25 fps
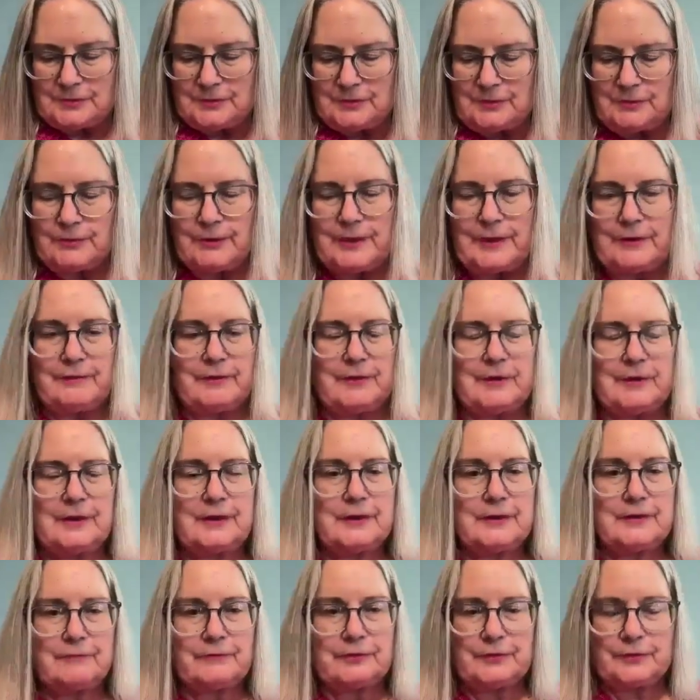You don't have
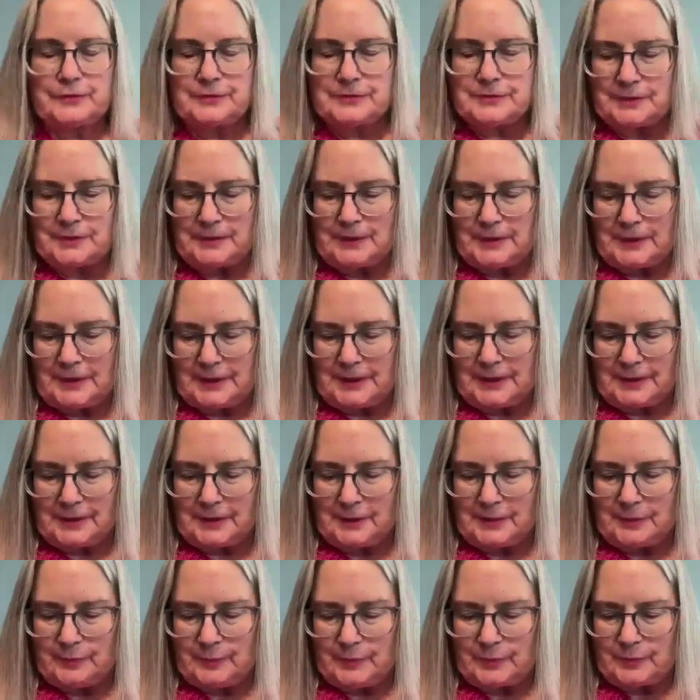any influence on that
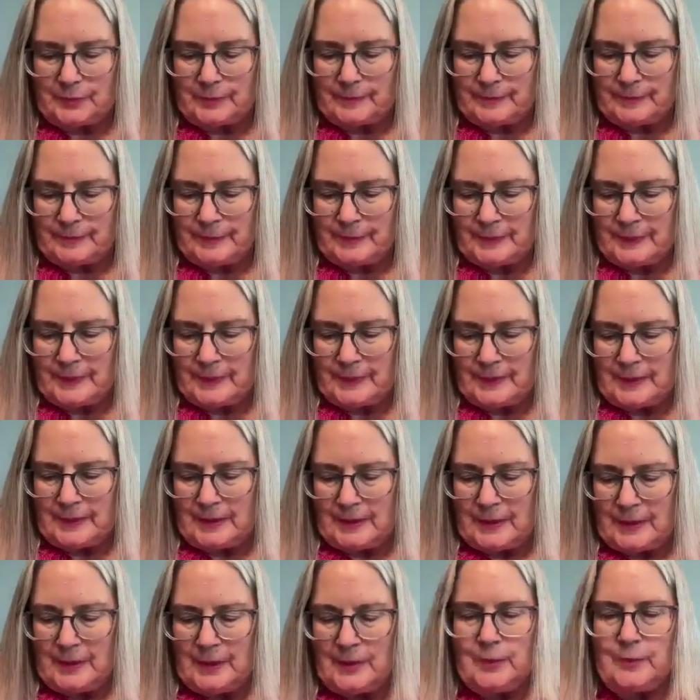anymore.
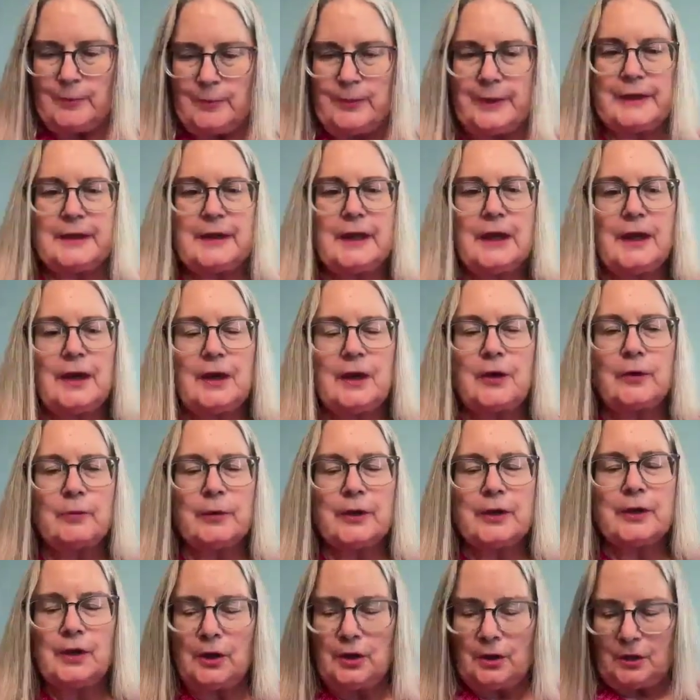We cannot
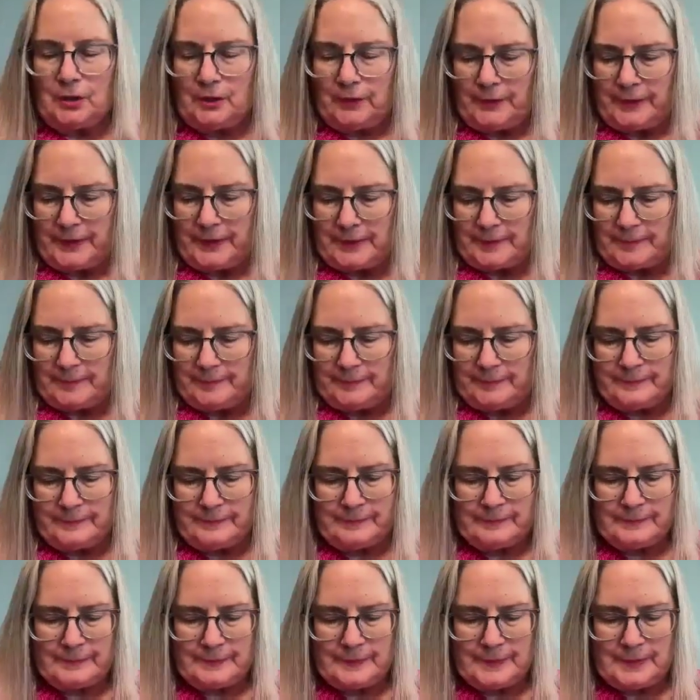recall them.
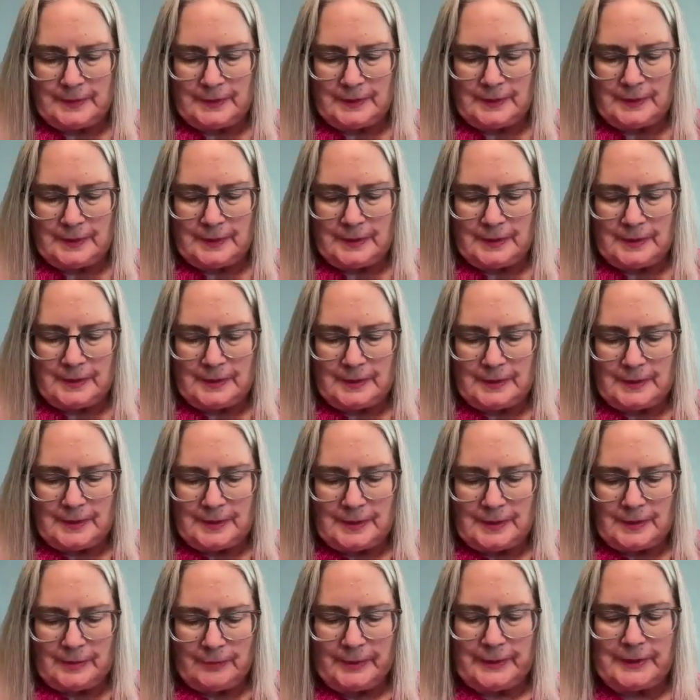
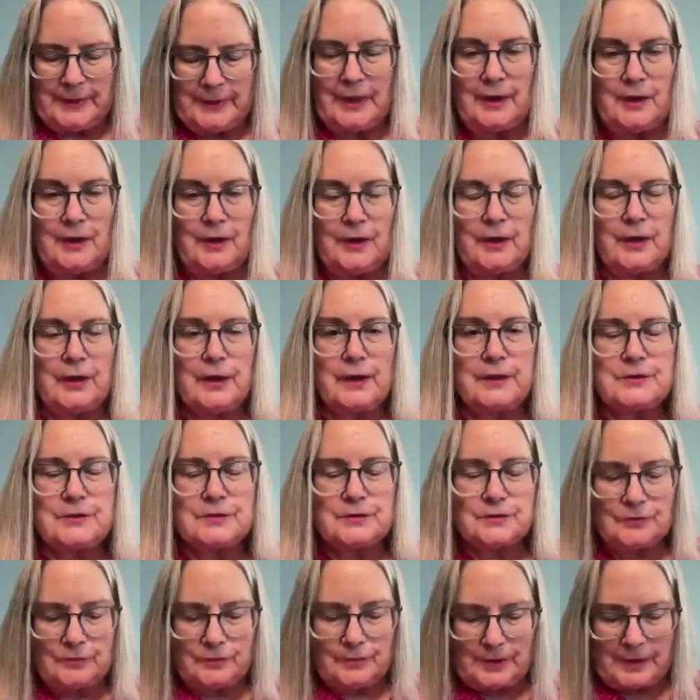We cannot
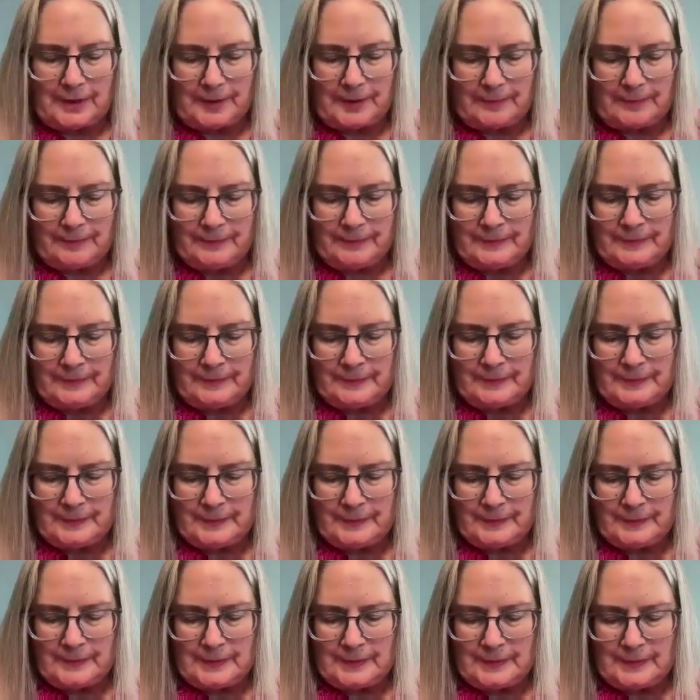undo them.
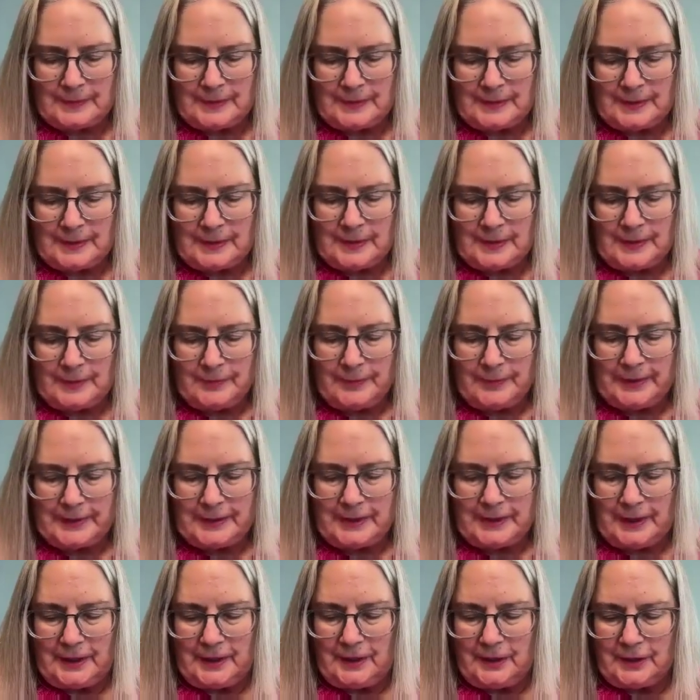We
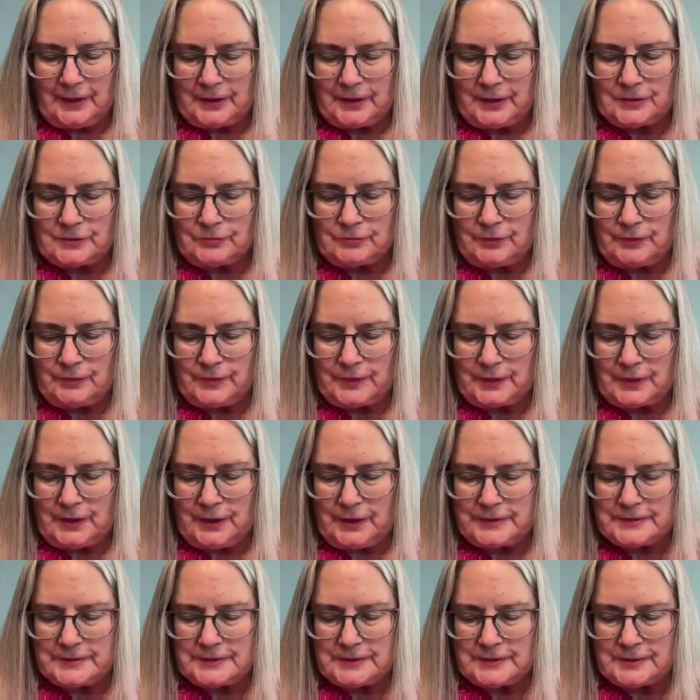cannot control the
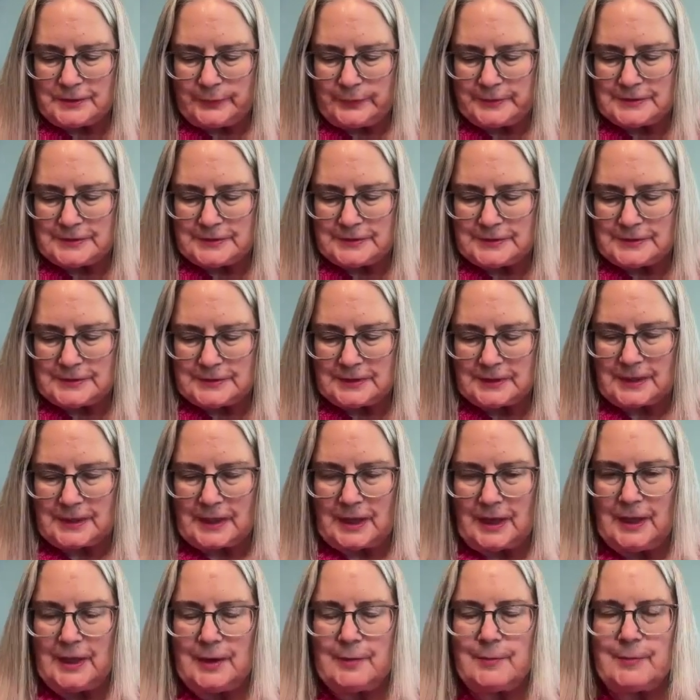consequences that
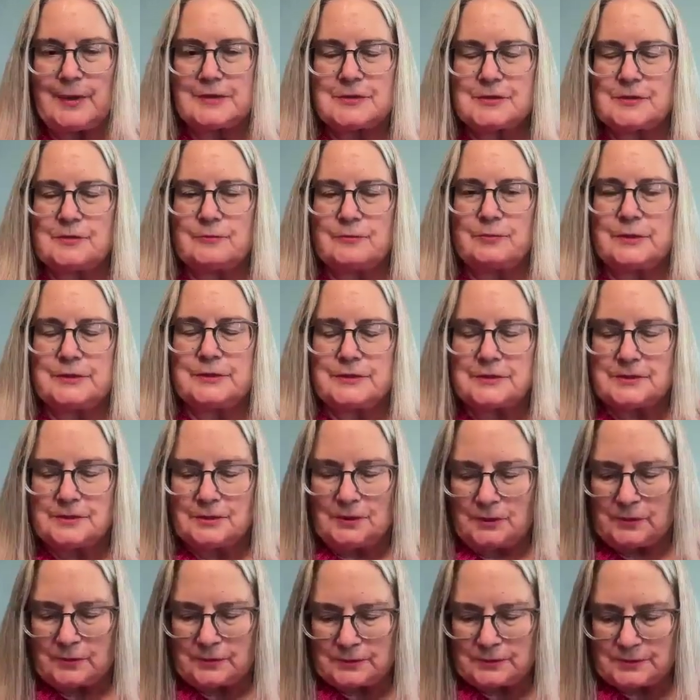came as a
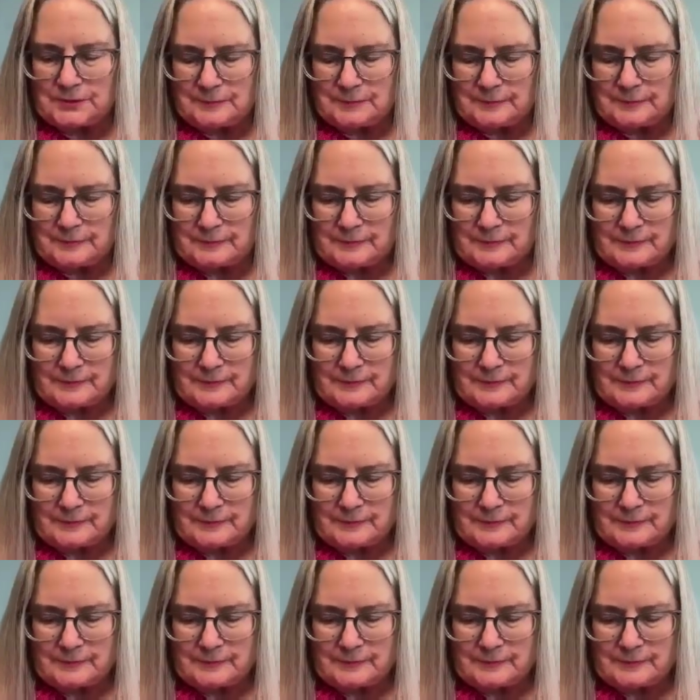result.